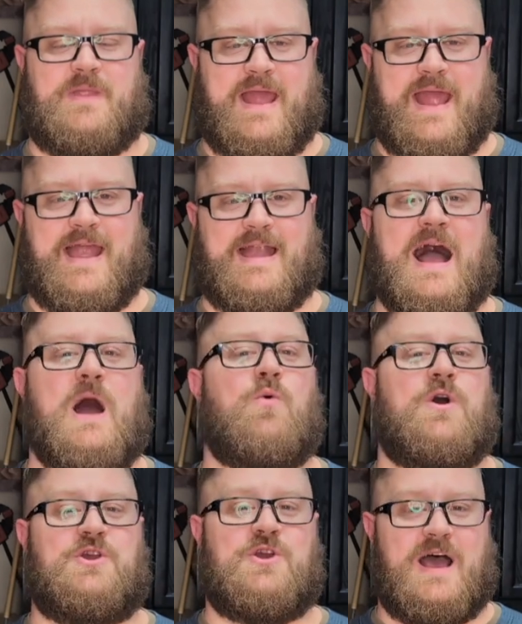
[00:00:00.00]
And I
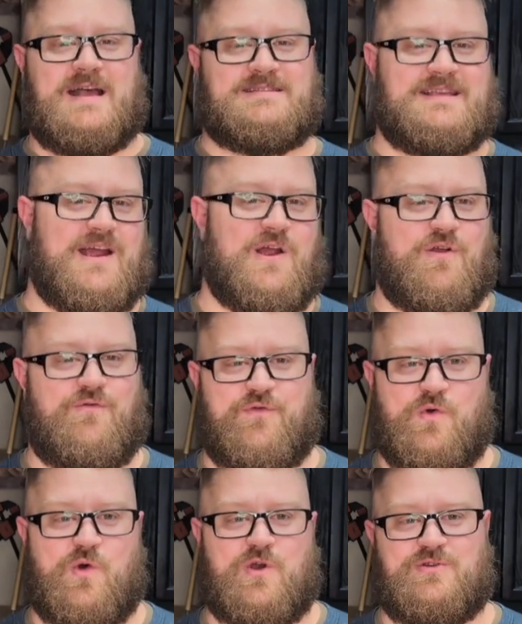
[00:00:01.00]
want you guys there
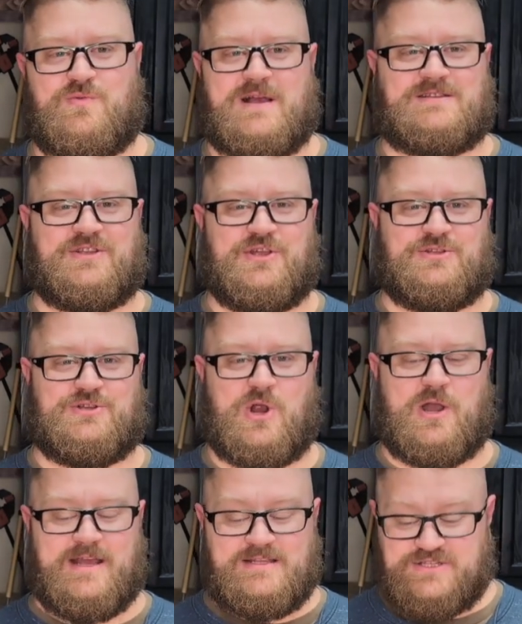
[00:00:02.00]
for the rest of the
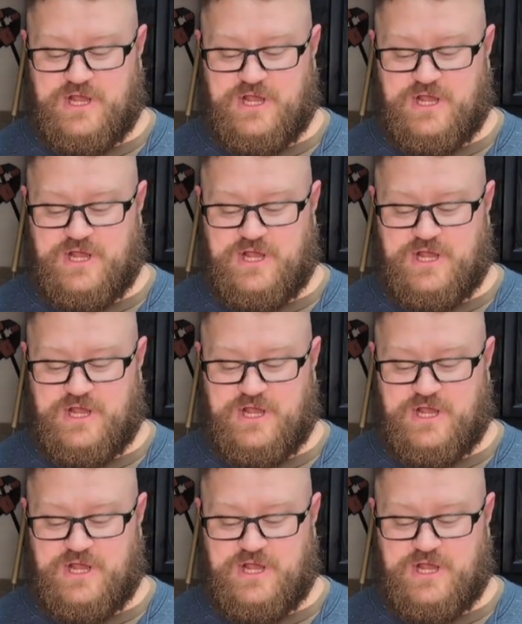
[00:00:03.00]
journey.